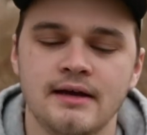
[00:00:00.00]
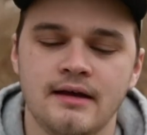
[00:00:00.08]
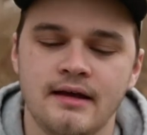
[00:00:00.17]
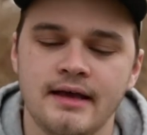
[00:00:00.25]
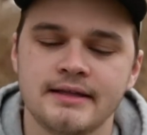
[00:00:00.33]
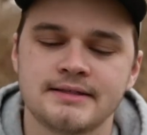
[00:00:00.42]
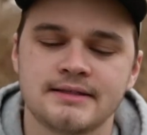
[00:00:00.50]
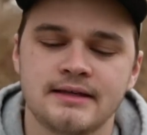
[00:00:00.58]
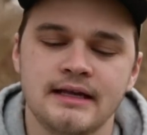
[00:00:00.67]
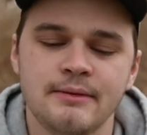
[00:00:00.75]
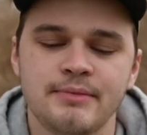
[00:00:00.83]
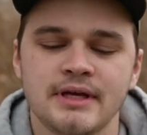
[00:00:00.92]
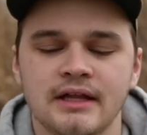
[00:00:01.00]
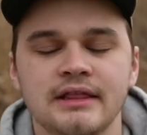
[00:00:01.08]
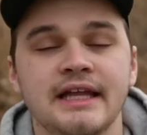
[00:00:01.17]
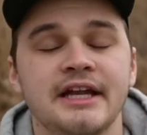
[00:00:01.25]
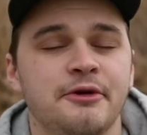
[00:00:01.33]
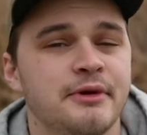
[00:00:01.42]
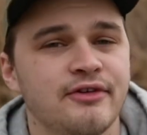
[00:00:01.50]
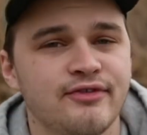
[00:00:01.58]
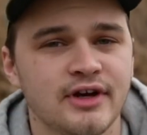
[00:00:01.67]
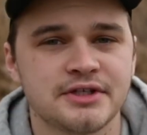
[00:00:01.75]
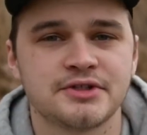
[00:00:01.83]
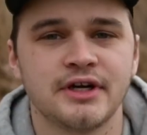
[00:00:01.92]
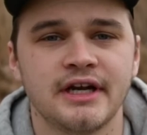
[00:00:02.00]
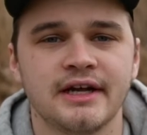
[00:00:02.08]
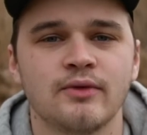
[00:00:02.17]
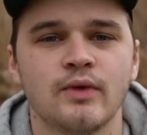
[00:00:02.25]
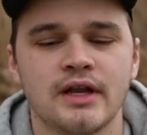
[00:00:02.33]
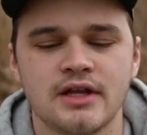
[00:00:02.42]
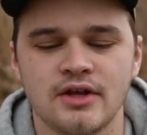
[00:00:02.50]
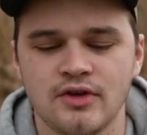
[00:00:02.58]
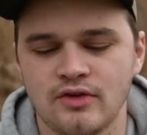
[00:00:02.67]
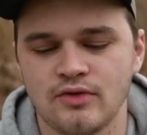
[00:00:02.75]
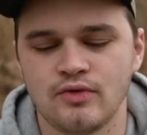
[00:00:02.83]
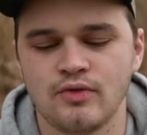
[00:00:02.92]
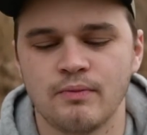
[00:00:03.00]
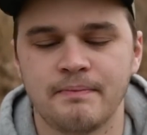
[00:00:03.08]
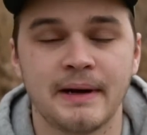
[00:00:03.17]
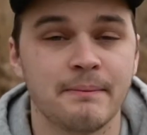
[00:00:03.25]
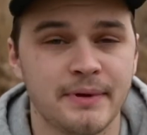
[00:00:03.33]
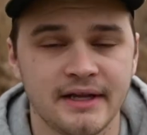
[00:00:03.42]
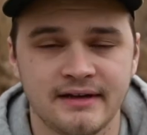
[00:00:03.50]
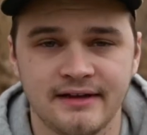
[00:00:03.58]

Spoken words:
it's going to be a little bit frustrating when you bump it.